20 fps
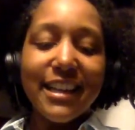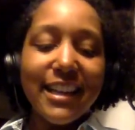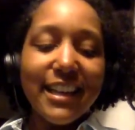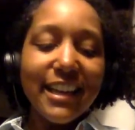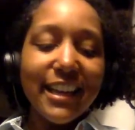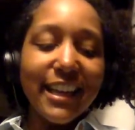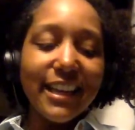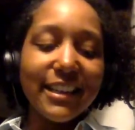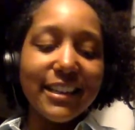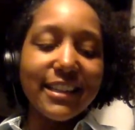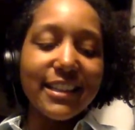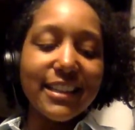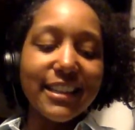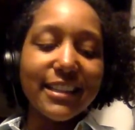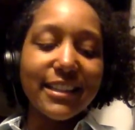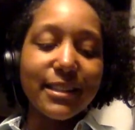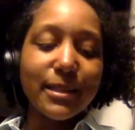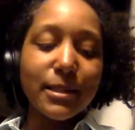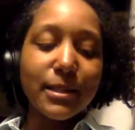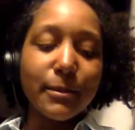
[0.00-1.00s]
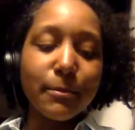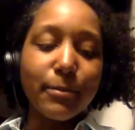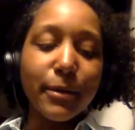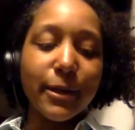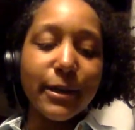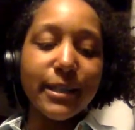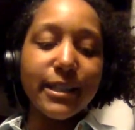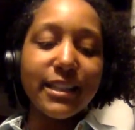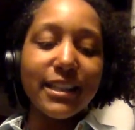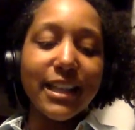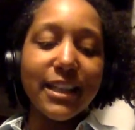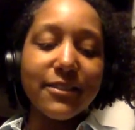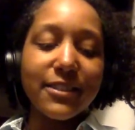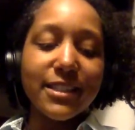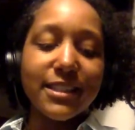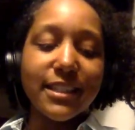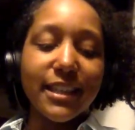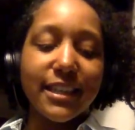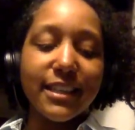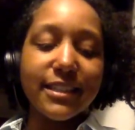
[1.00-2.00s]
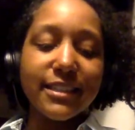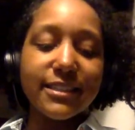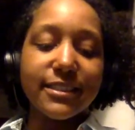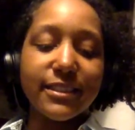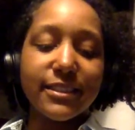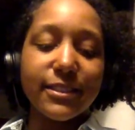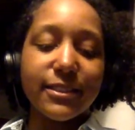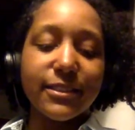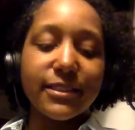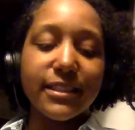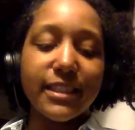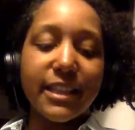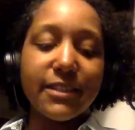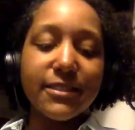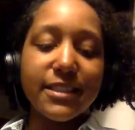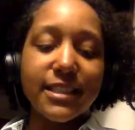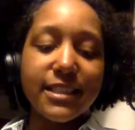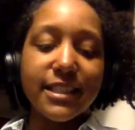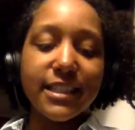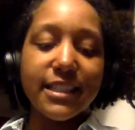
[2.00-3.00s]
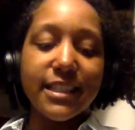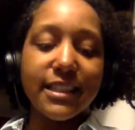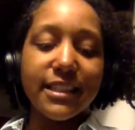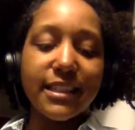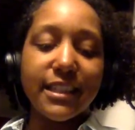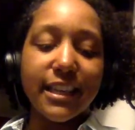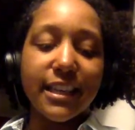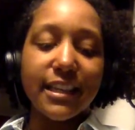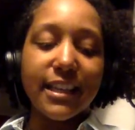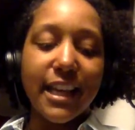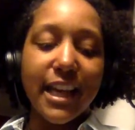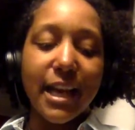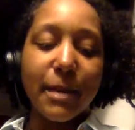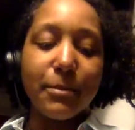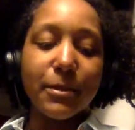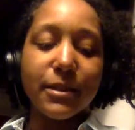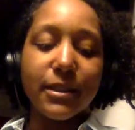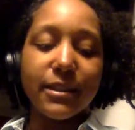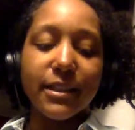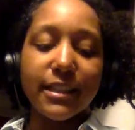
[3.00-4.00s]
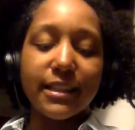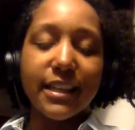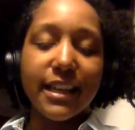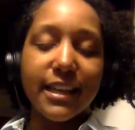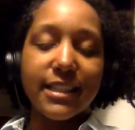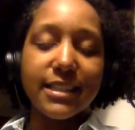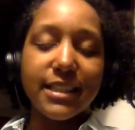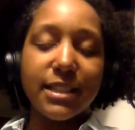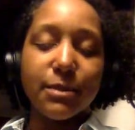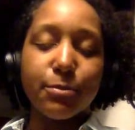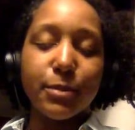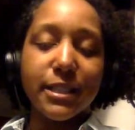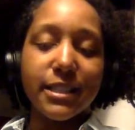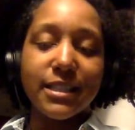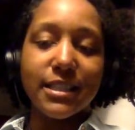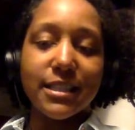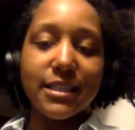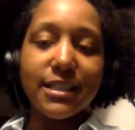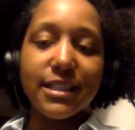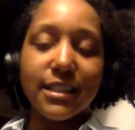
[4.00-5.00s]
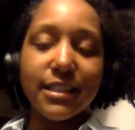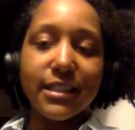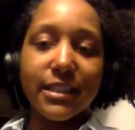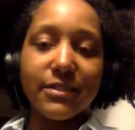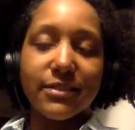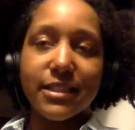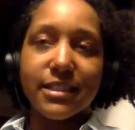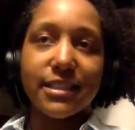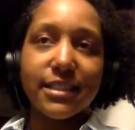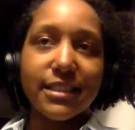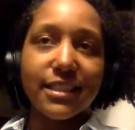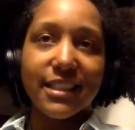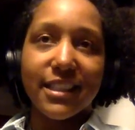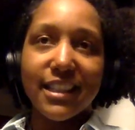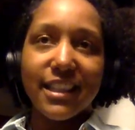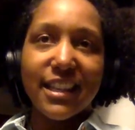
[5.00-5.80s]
And like the party lifestyle that I've seen that can happen on like the AT PCT, I'm just like,